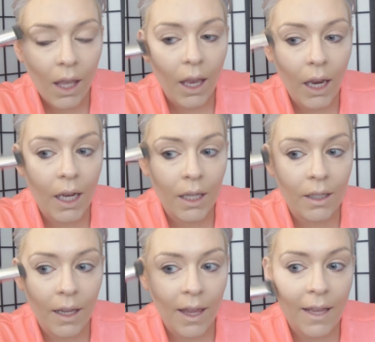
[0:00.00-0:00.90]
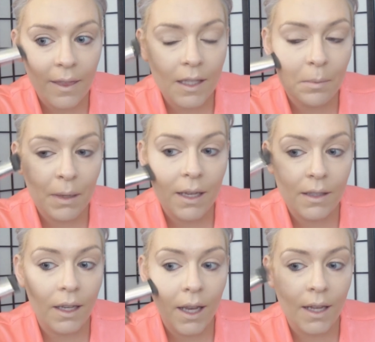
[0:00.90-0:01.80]
And I like this
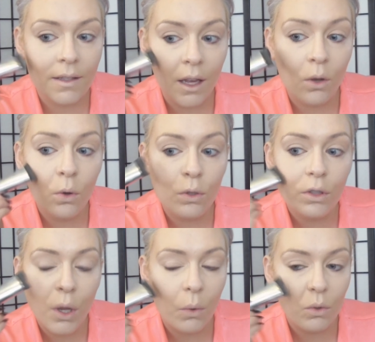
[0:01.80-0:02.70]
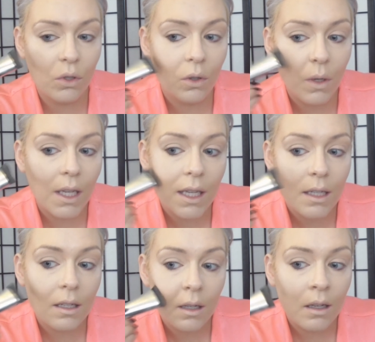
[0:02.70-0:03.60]
because it has a cool tone to it,